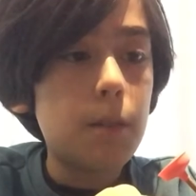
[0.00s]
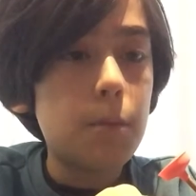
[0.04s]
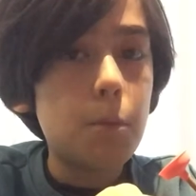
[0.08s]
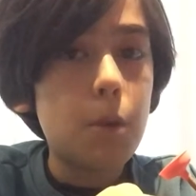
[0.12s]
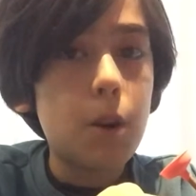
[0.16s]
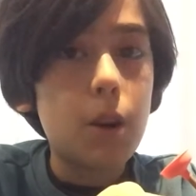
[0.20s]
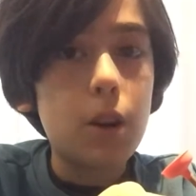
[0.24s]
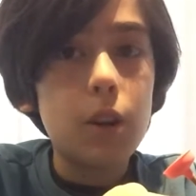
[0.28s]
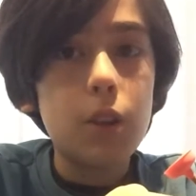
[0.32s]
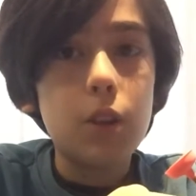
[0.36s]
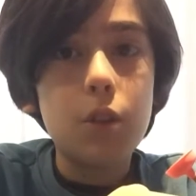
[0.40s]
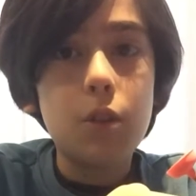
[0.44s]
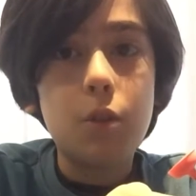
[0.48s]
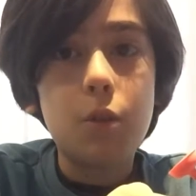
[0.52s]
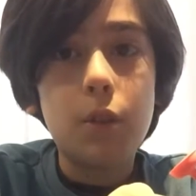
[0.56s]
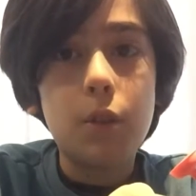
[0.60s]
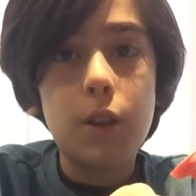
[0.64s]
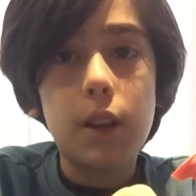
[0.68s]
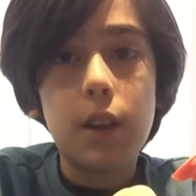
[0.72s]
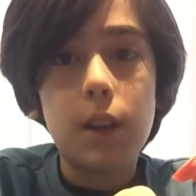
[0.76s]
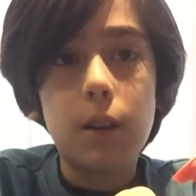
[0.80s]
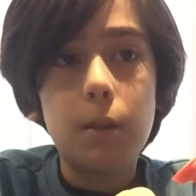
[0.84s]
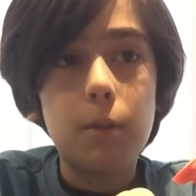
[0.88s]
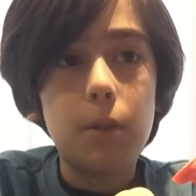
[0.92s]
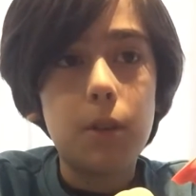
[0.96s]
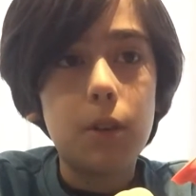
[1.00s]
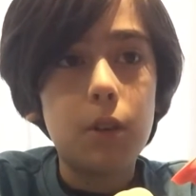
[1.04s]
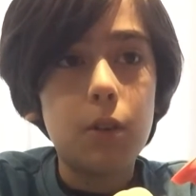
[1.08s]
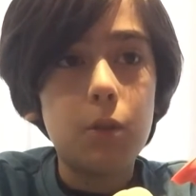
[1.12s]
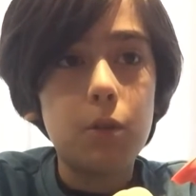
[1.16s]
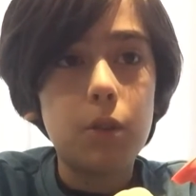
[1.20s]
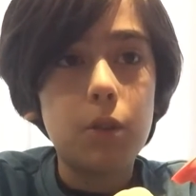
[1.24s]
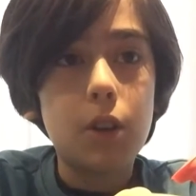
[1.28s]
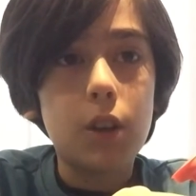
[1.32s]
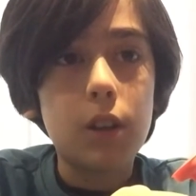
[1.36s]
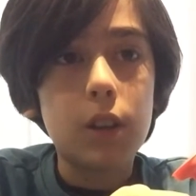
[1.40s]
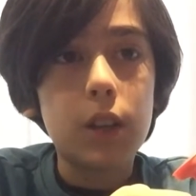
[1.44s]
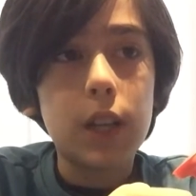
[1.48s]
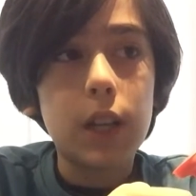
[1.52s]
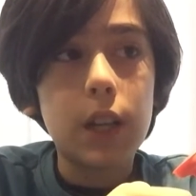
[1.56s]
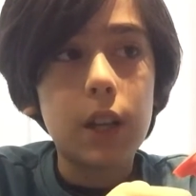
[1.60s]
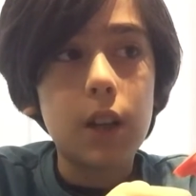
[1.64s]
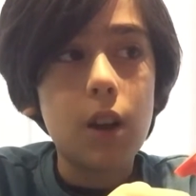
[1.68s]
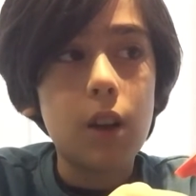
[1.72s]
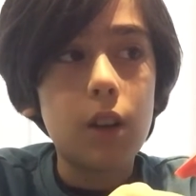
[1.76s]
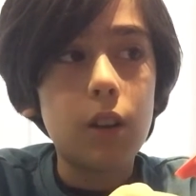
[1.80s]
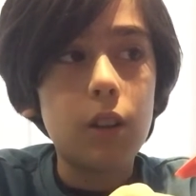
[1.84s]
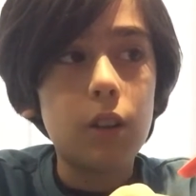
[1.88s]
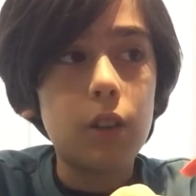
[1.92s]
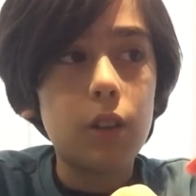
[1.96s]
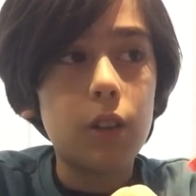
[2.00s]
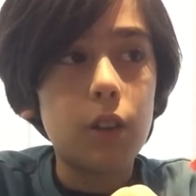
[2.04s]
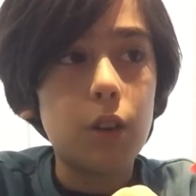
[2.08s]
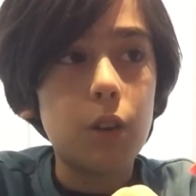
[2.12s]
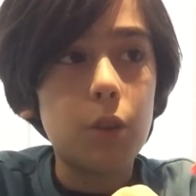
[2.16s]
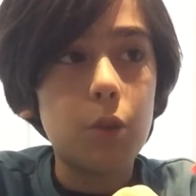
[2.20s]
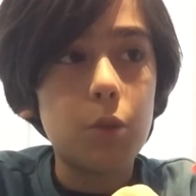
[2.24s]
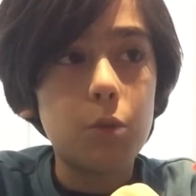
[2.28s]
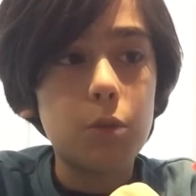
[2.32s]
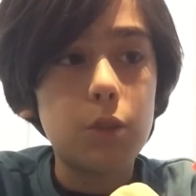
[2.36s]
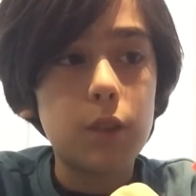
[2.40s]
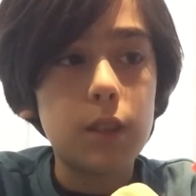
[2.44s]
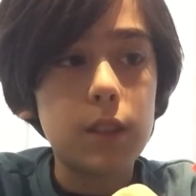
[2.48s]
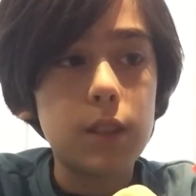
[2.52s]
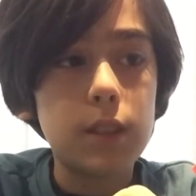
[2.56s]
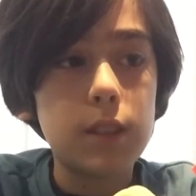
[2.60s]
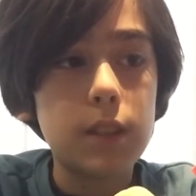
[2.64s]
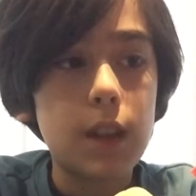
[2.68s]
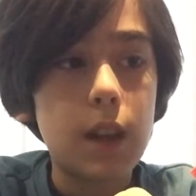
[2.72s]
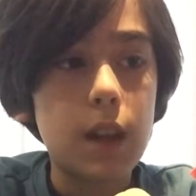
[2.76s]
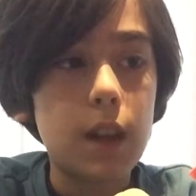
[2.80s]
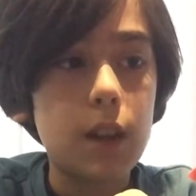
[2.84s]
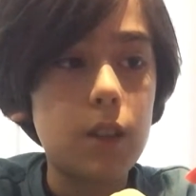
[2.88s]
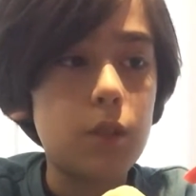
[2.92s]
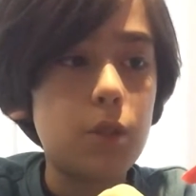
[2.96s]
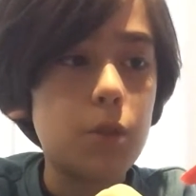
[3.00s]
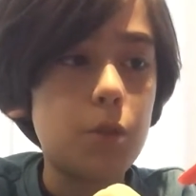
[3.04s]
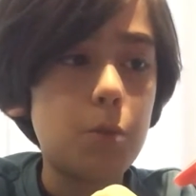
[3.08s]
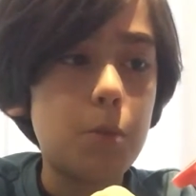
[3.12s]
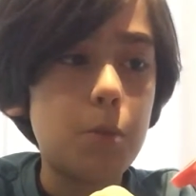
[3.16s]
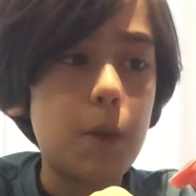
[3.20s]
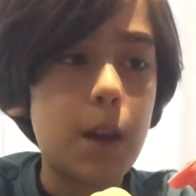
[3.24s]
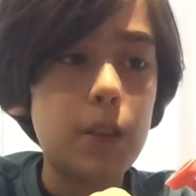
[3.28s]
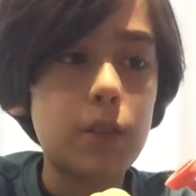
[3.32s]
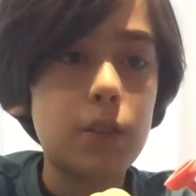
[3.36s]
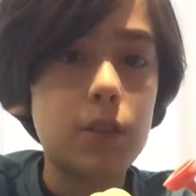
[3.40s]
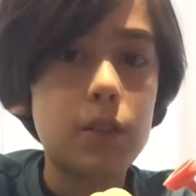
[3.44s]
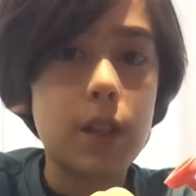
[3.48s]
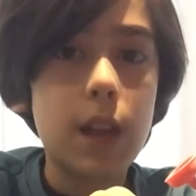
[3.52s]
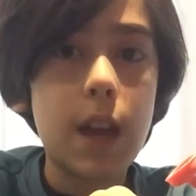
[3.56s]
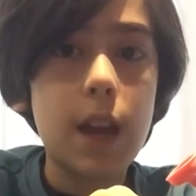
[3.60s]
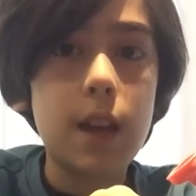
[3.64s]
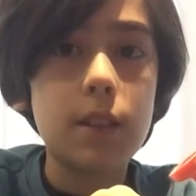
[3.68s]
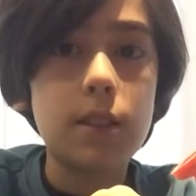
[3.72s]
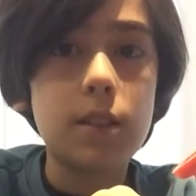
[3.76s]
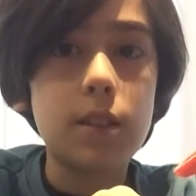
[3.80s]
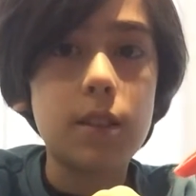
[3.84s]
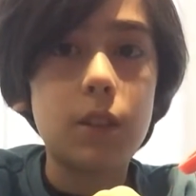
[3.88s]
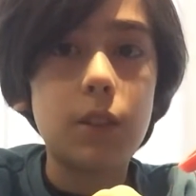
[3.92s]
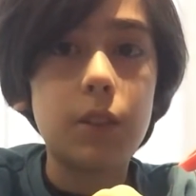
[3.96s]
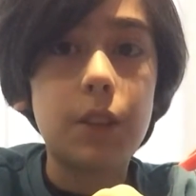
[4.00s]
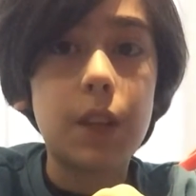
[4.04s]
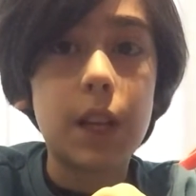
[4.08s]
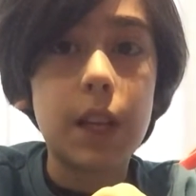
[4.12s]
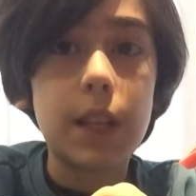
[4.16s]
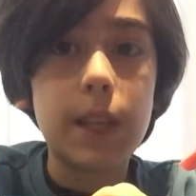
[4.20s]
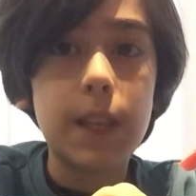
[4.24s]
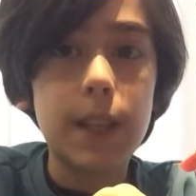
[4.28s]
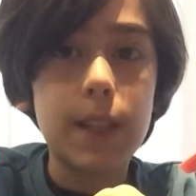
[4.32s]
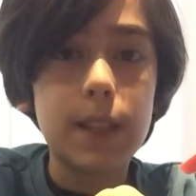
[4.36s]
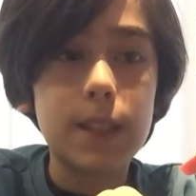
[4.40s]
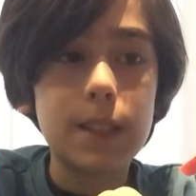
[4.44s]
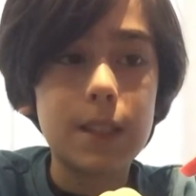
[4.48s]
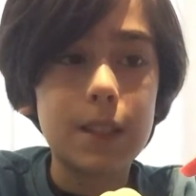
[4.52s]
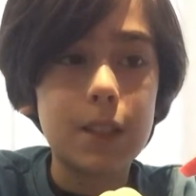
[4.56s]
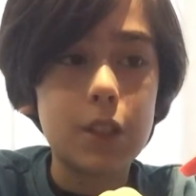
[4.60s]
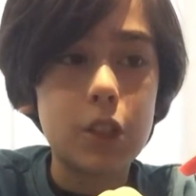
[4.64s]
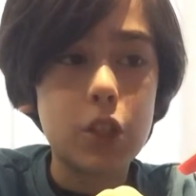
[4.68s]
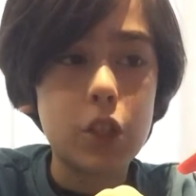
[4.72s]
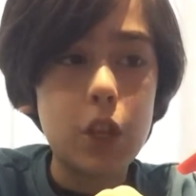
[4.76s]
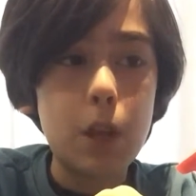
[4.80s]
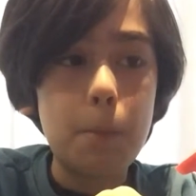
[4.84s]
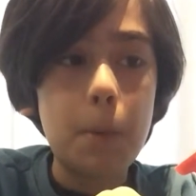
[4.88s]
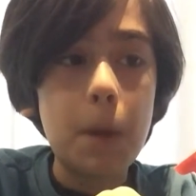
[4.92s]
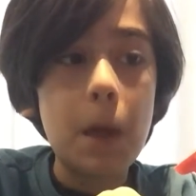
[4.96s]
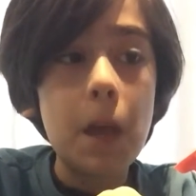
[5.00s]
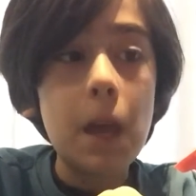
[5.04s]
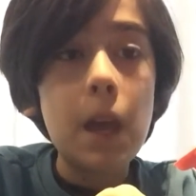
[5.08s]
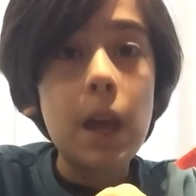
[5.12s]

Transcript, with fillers: Mario and Donkey Kong go inside to Bowser's castle, but I think it's a ship.